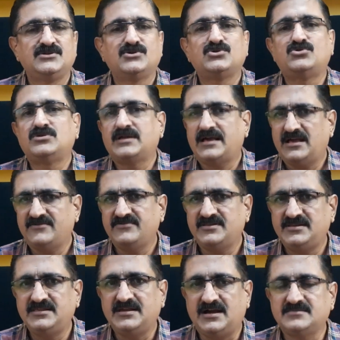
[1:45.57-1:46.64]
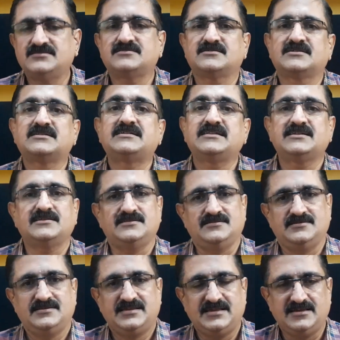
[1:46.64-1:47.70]
you don't have any other critical
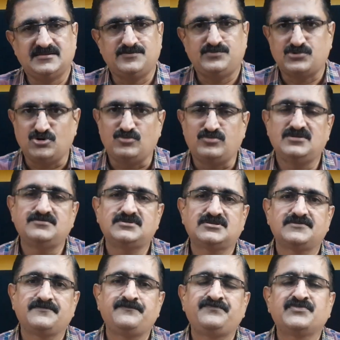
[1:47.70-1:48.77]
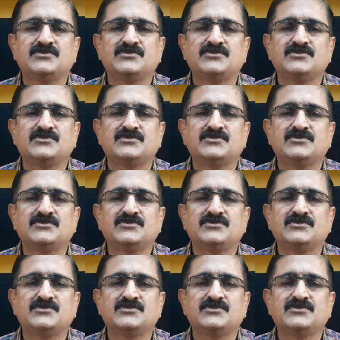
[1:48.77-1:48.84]
care problems.